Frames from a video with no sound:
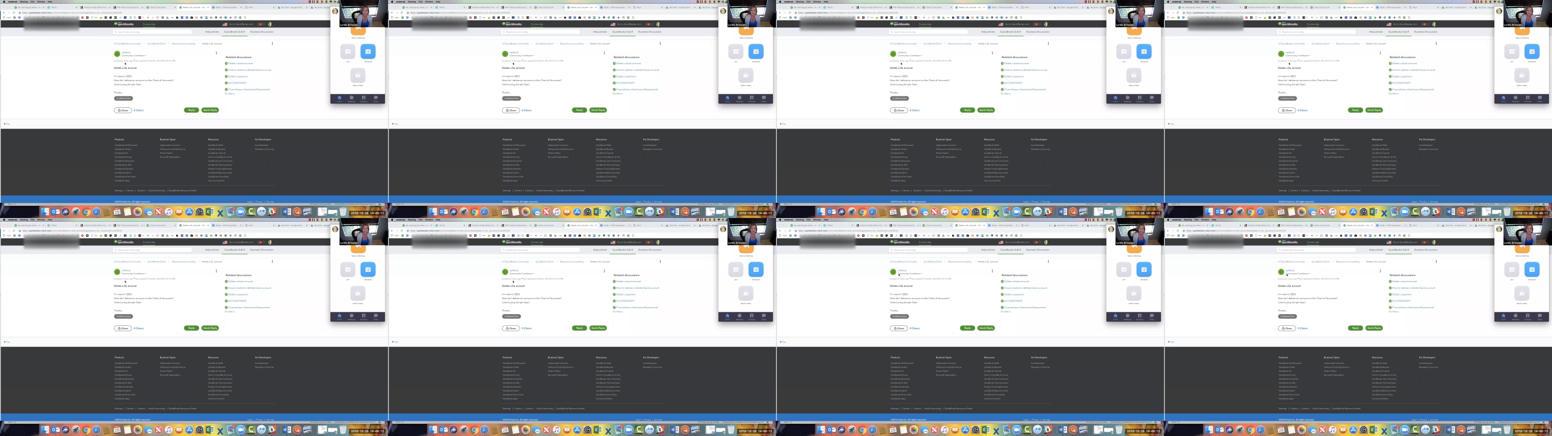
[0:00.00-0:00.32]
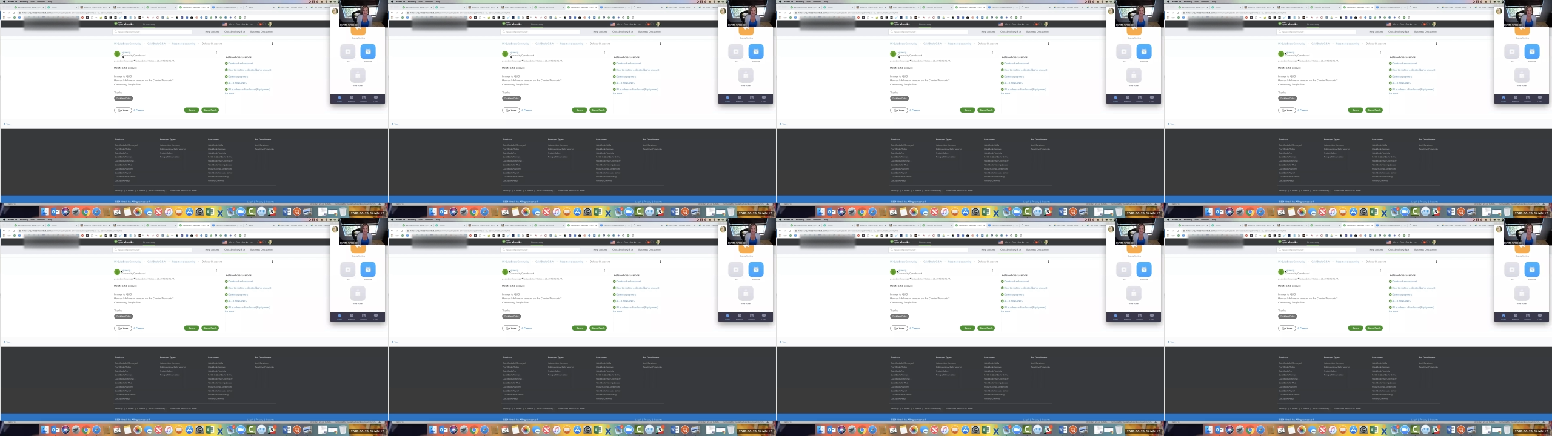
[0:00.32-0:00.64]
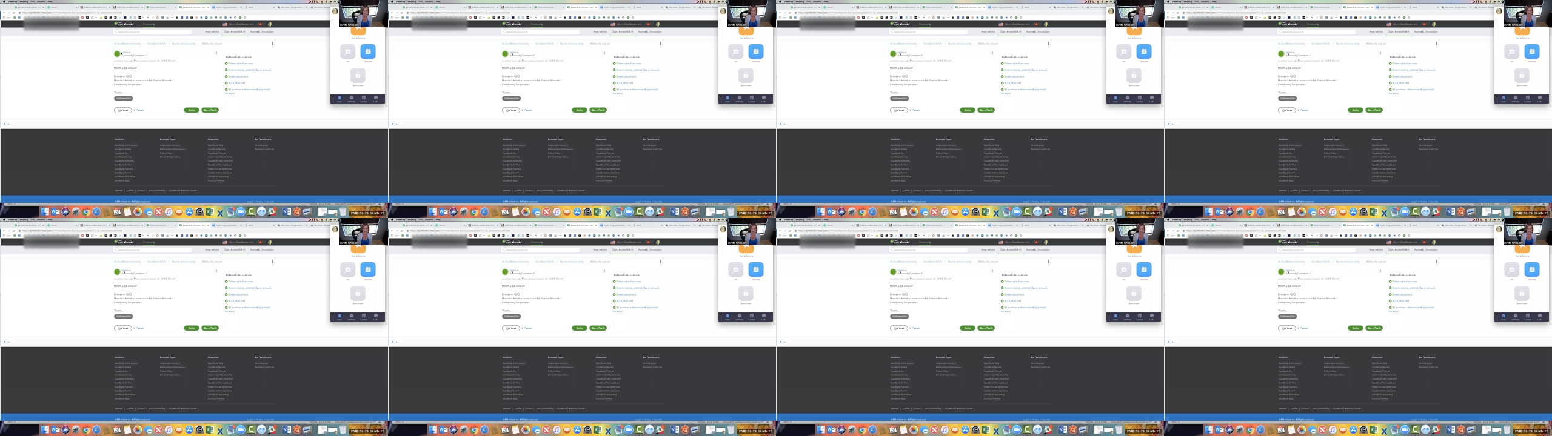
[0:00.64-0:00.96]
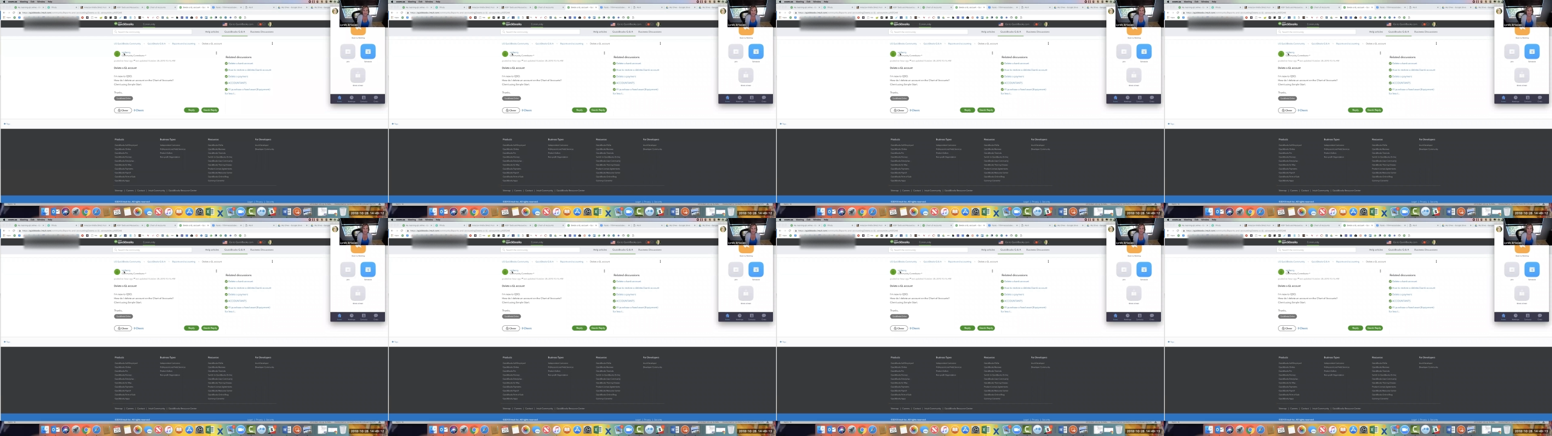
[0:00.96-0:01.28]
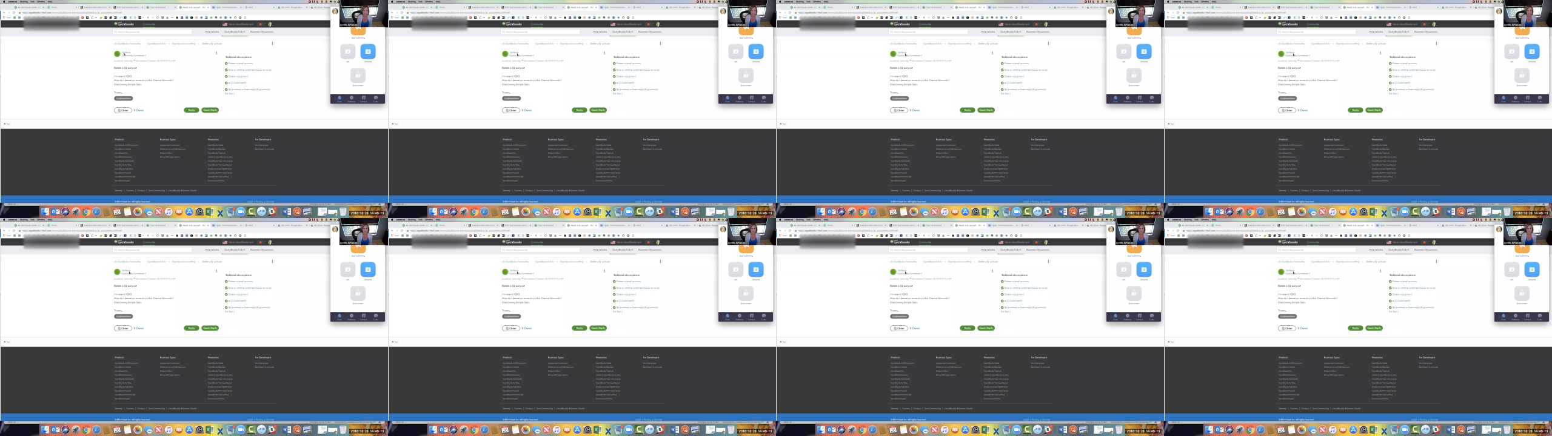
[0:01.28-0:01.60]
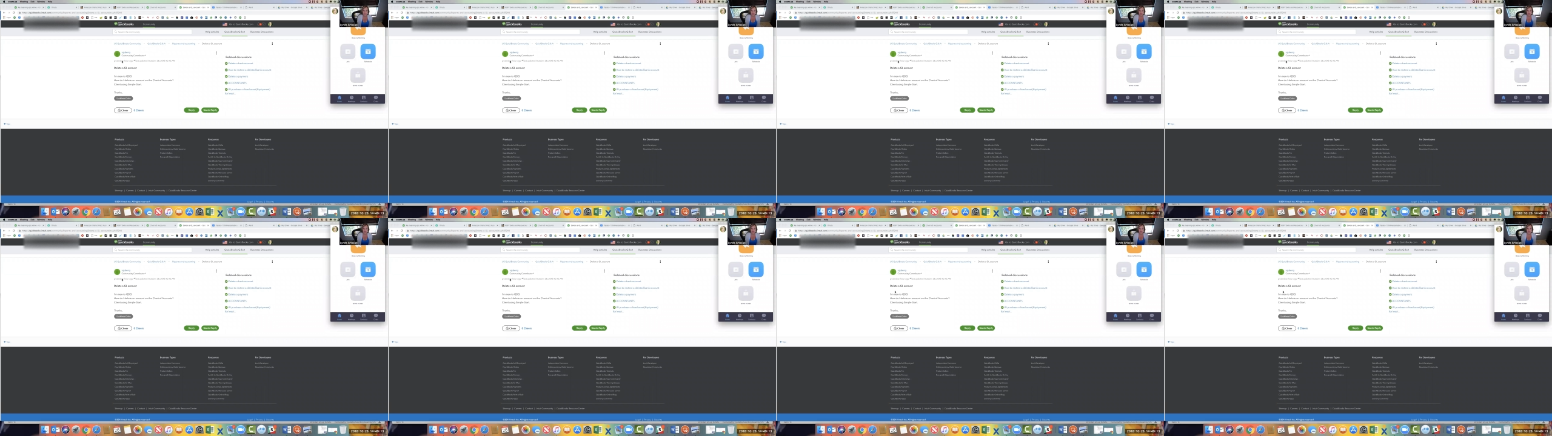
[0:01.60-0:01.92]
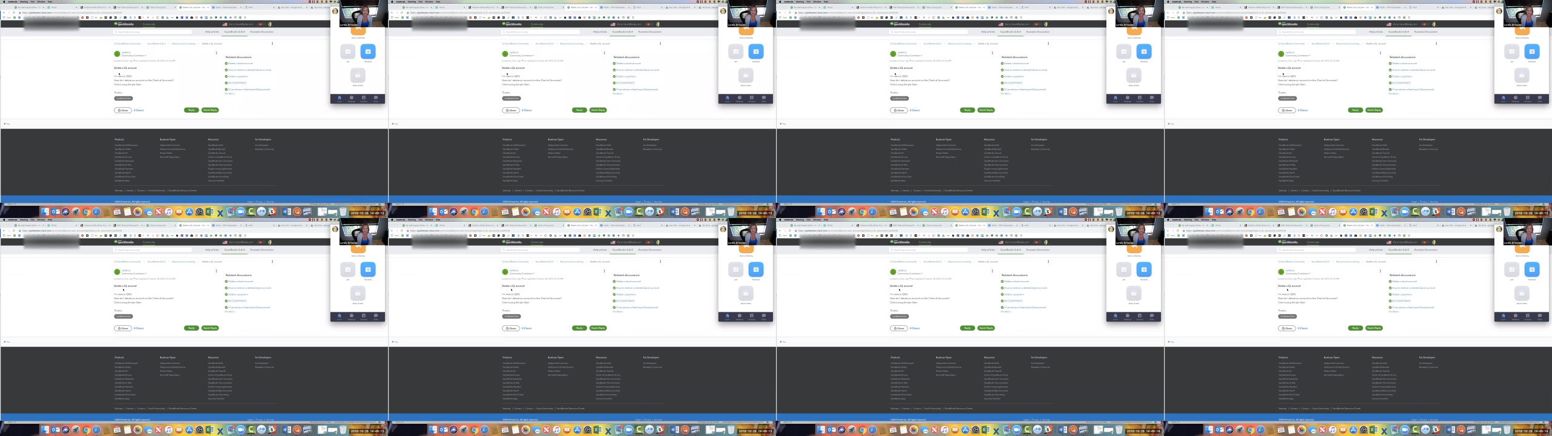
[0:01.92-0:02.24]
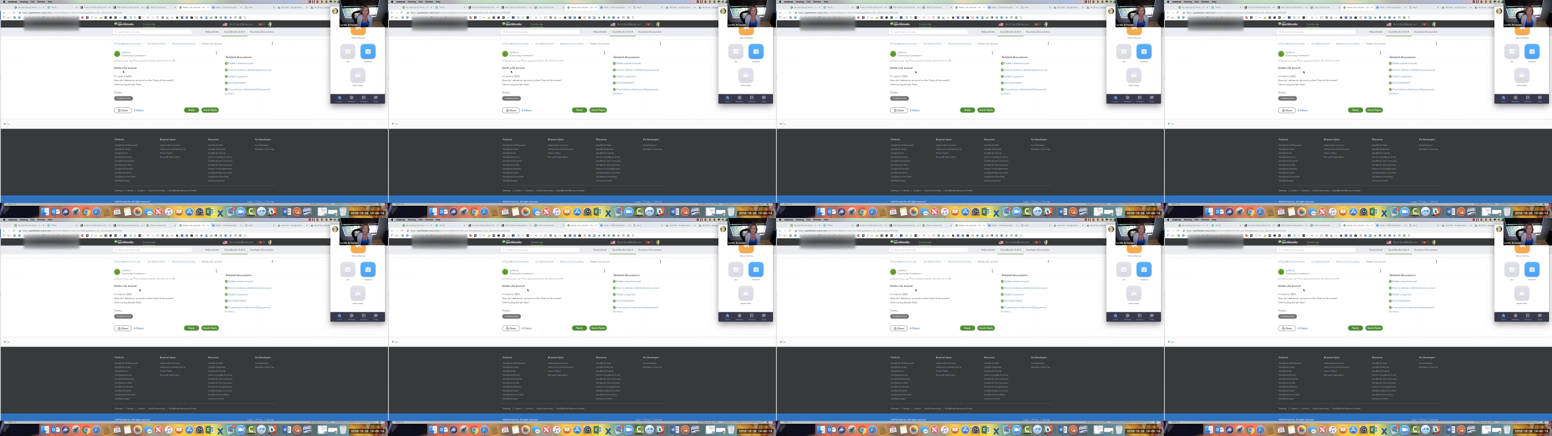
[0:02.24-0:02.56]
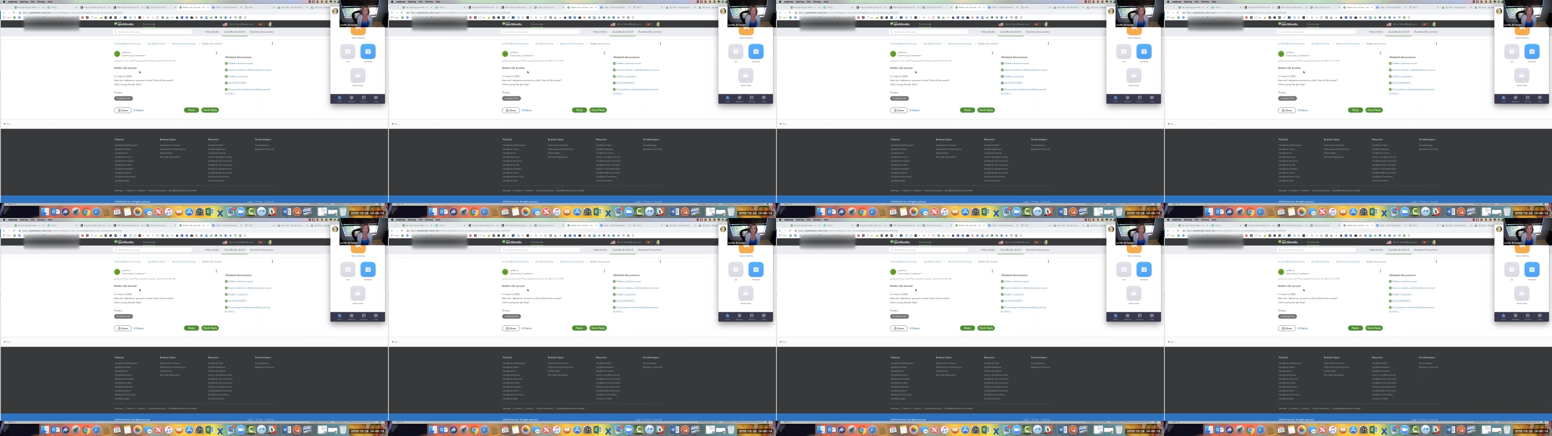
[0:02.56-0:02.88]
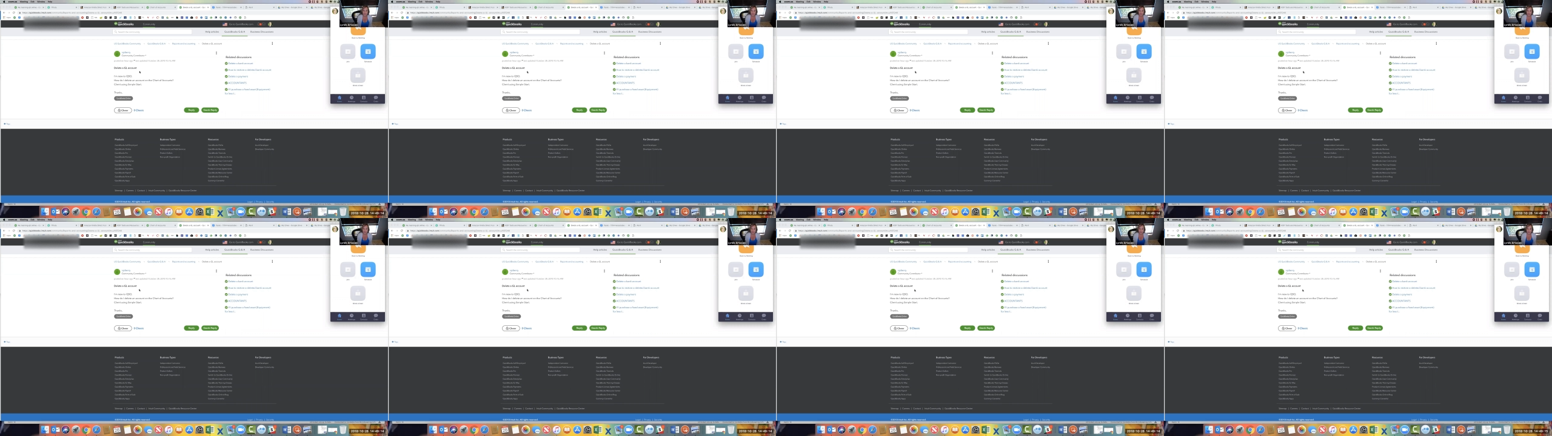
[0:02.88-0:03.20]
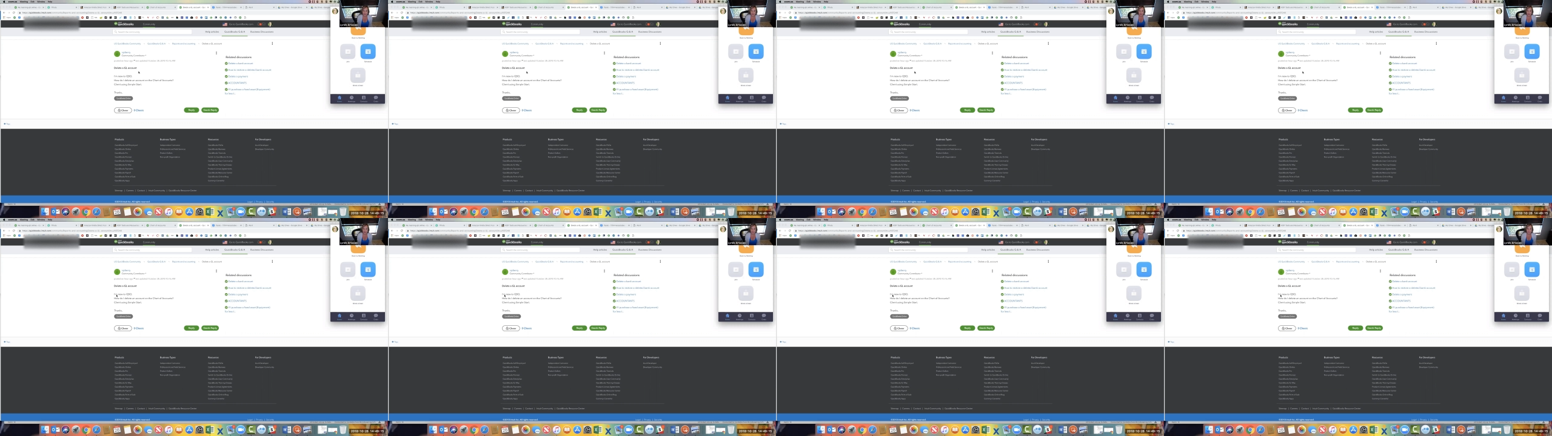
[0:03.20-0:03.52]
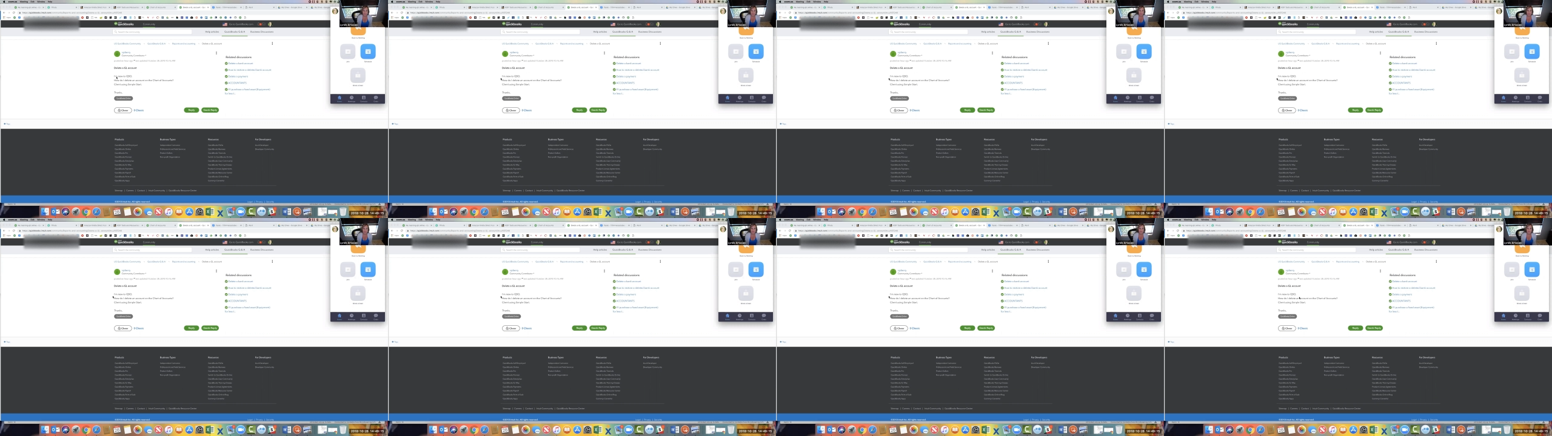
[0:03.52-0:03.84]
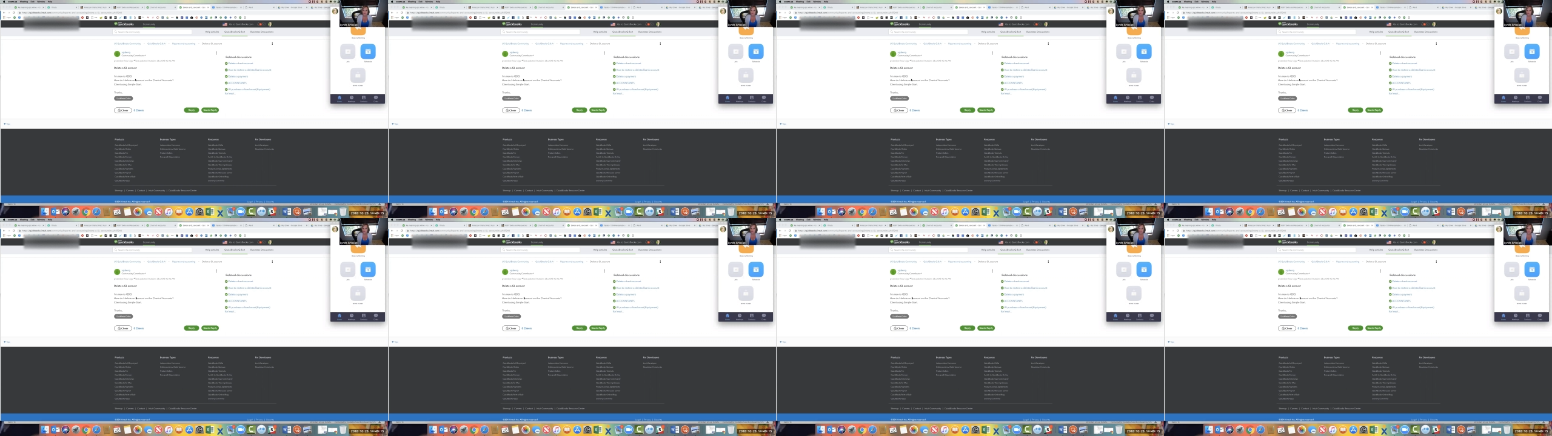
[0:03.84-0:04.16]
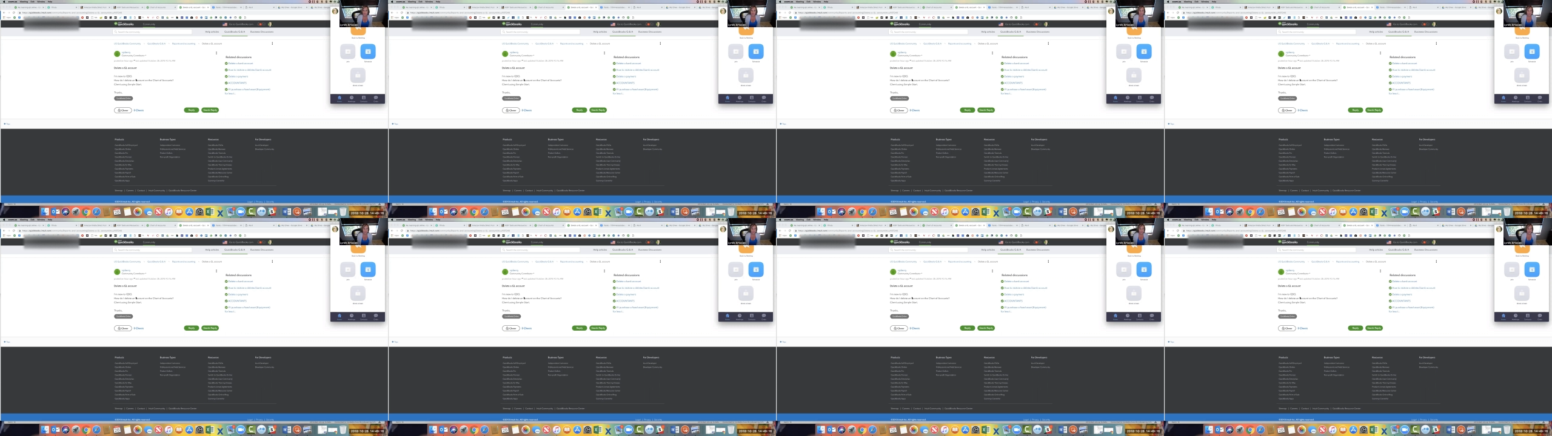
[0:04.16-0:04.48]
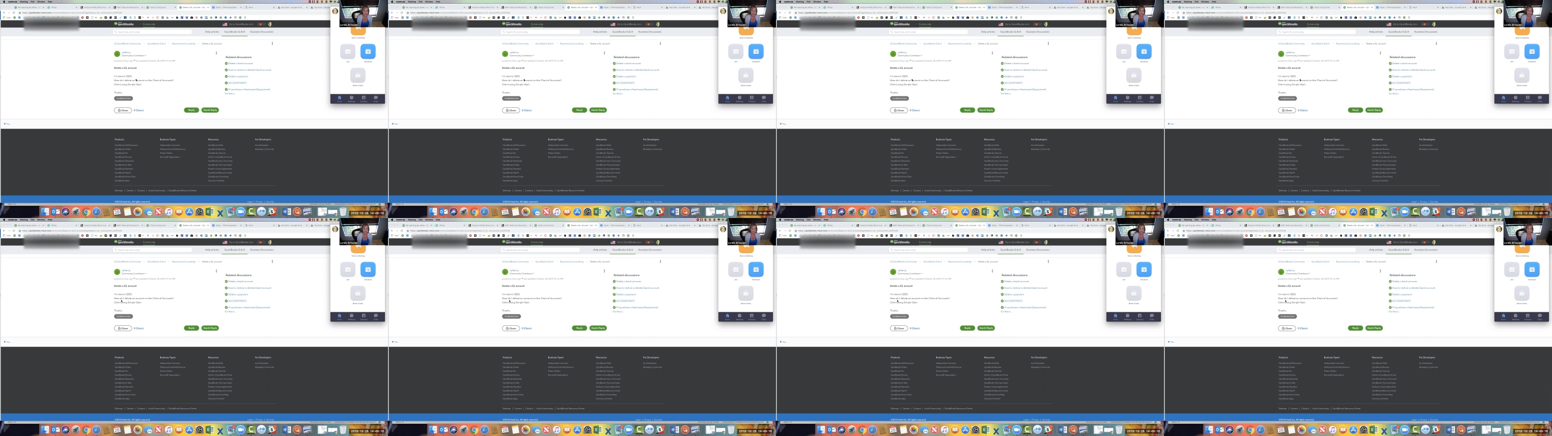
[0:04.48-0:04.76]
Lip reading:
Nobody's mouth can be seen.